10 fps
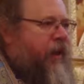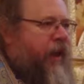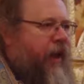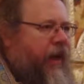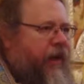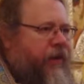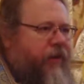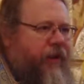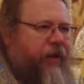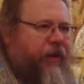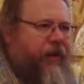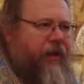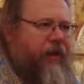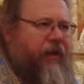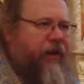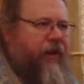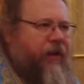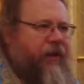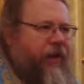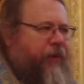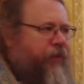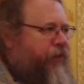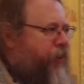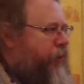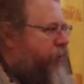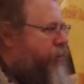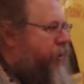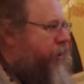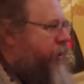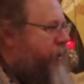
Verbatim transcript: and they refused.